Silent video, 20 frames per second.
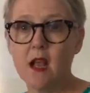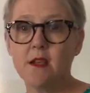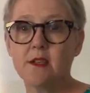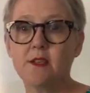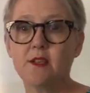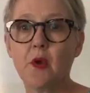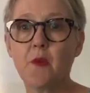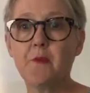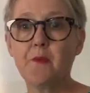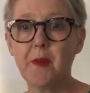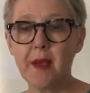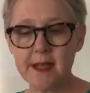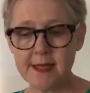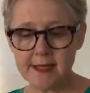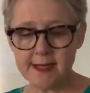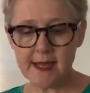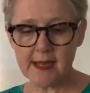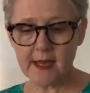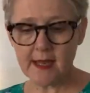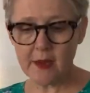So
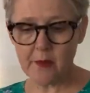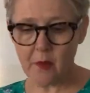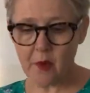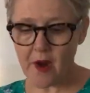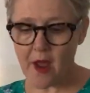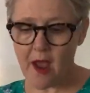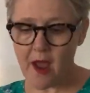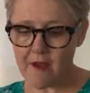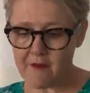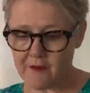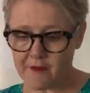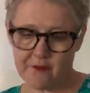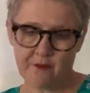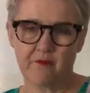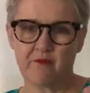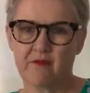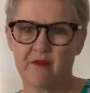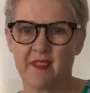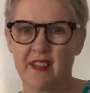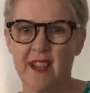basically
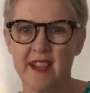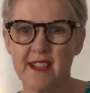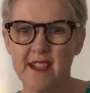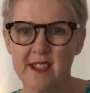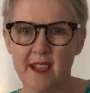here's